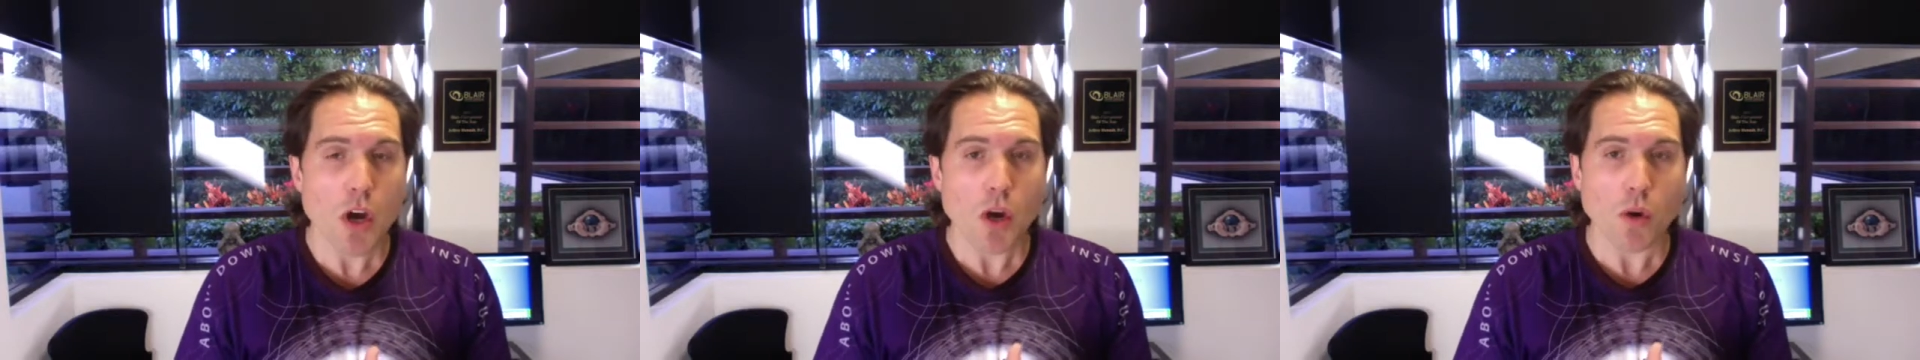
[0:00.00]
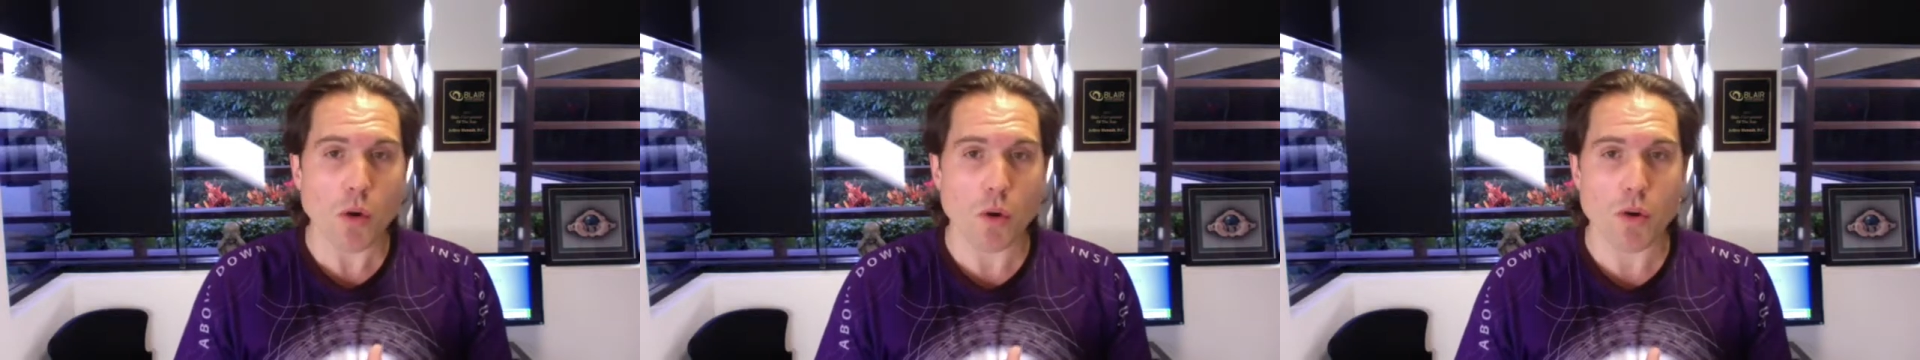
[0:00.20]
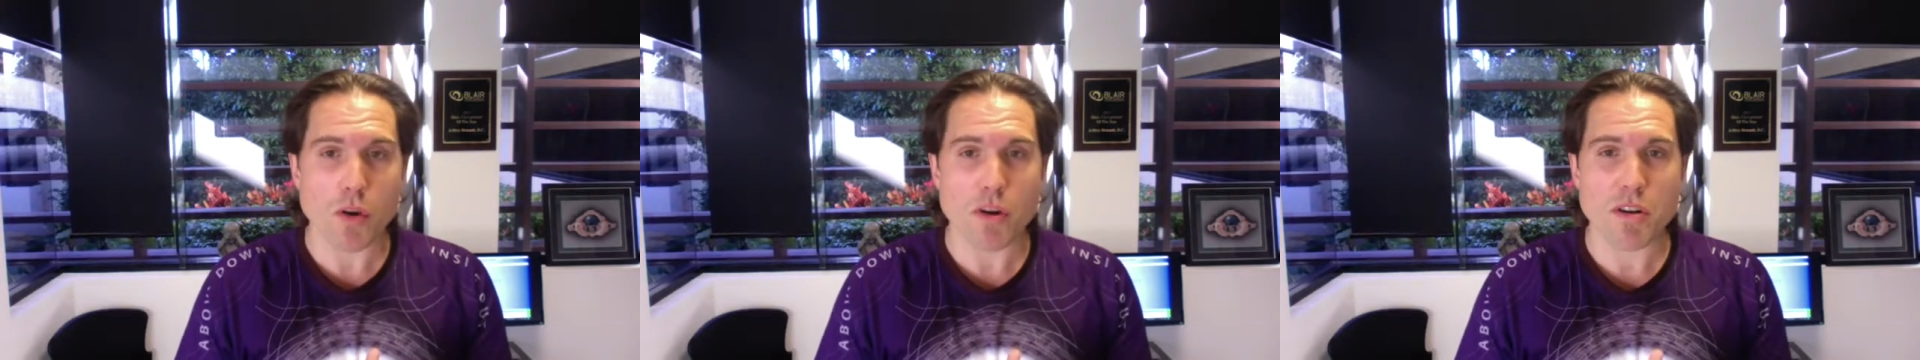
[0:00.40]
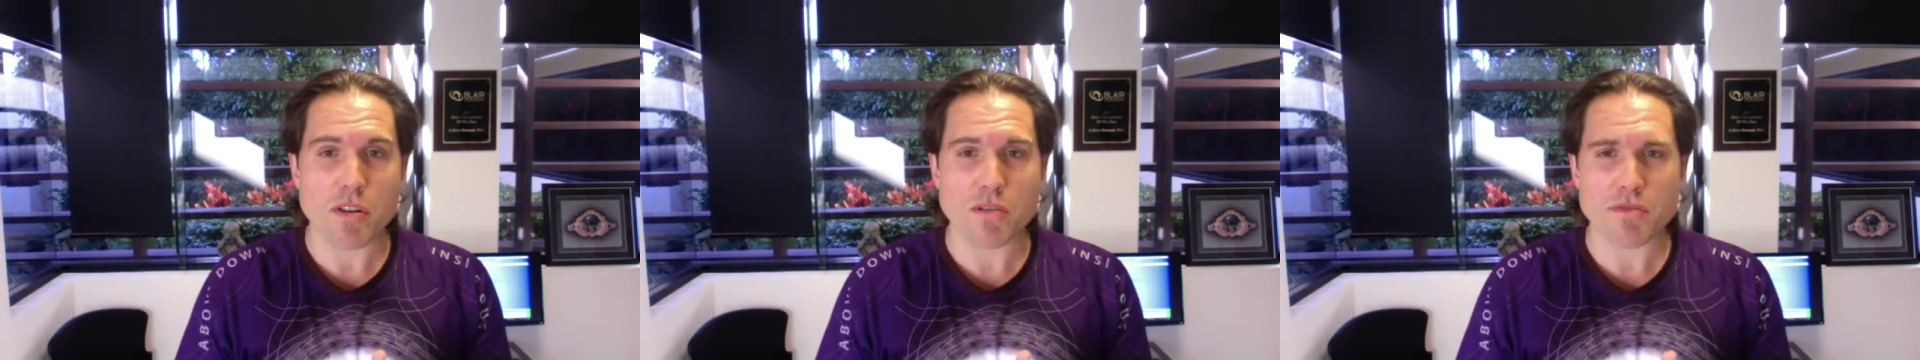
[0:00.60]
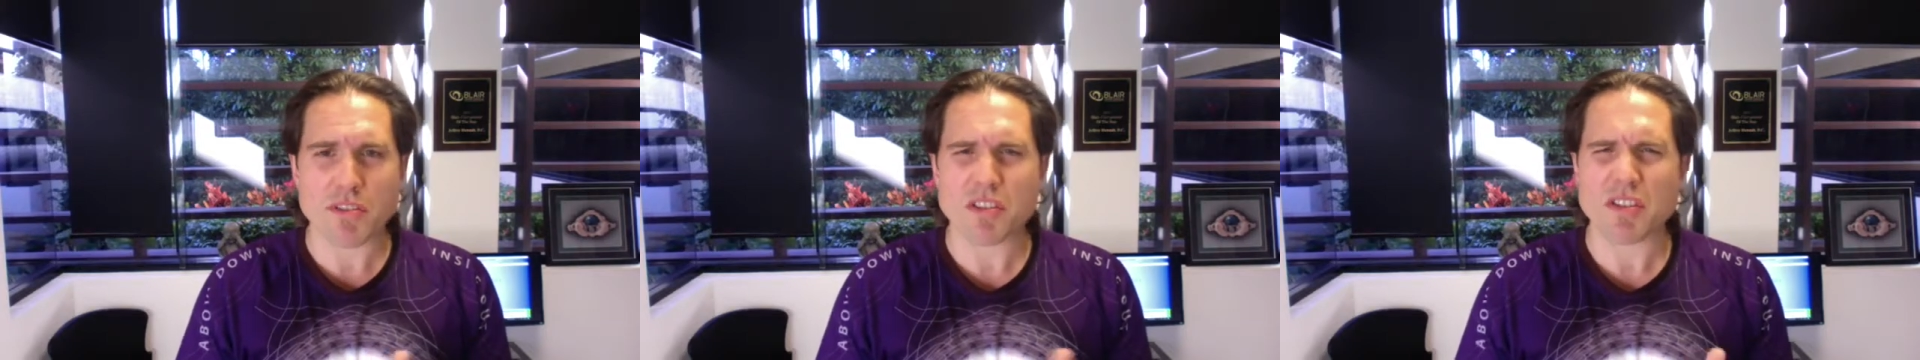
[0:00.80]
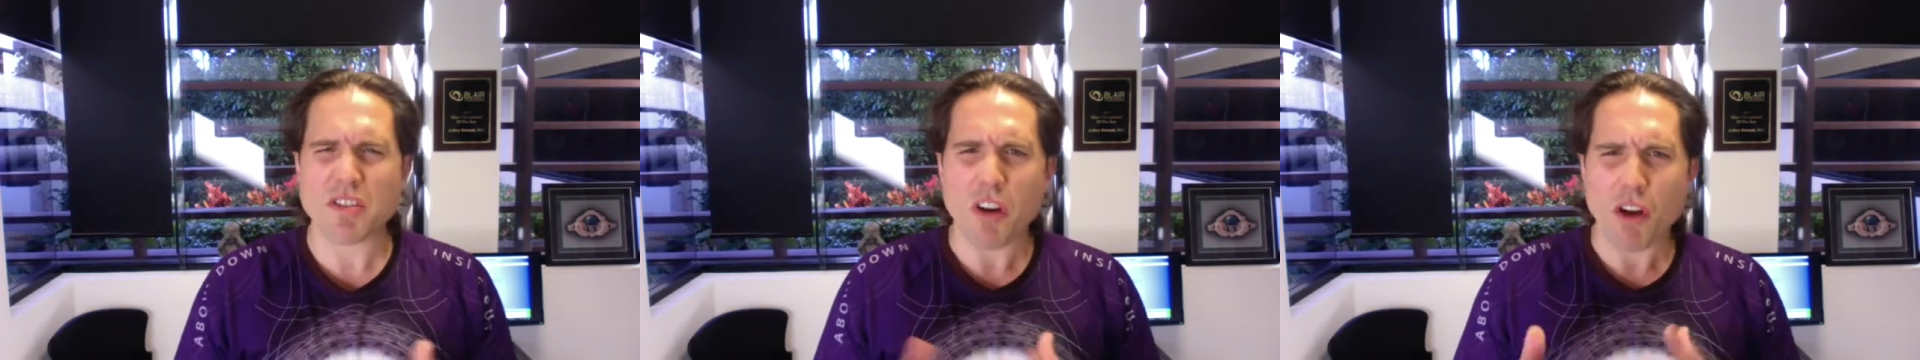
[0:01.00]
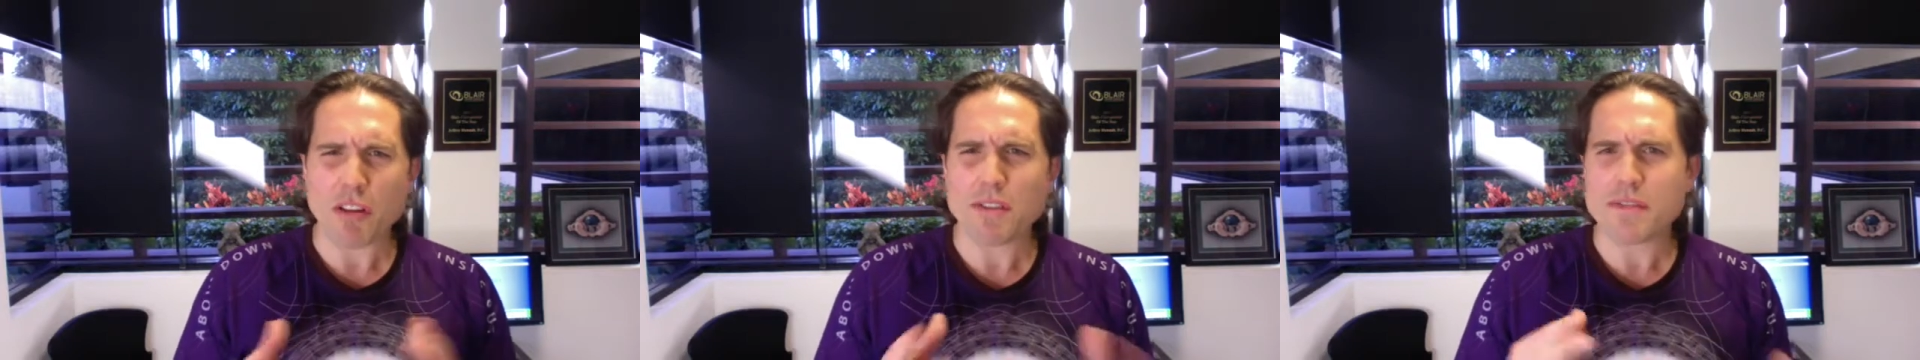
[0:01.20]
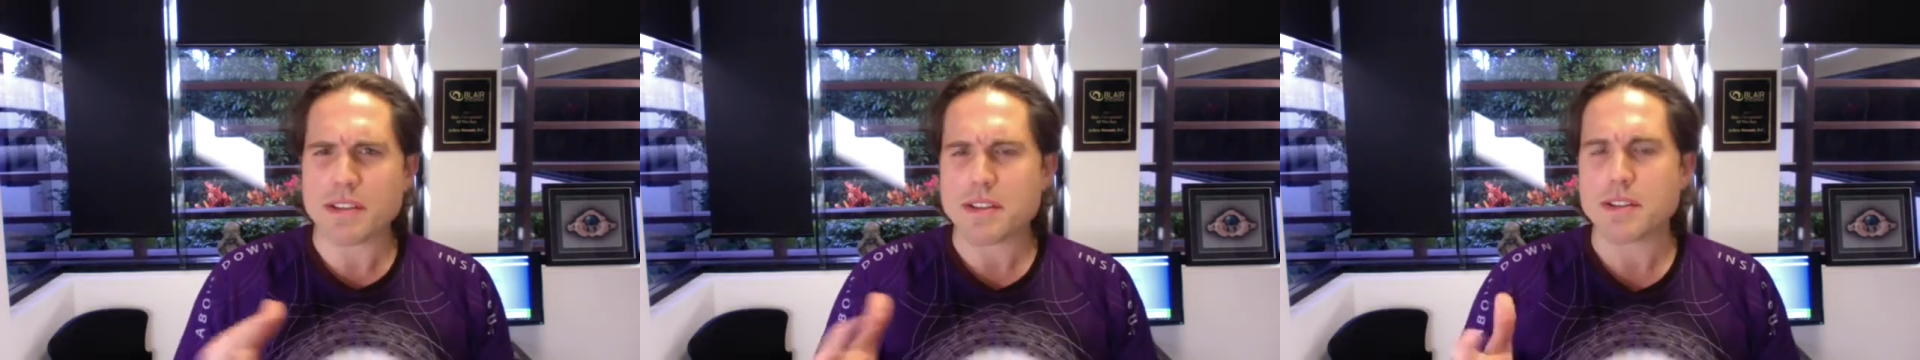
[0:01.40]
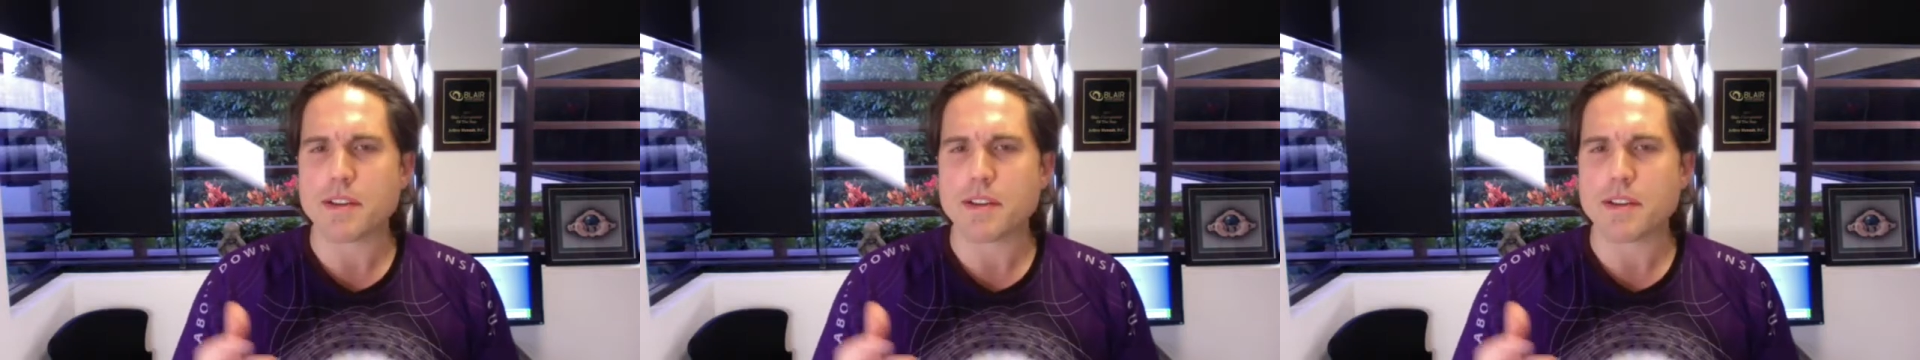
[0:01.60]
or all of these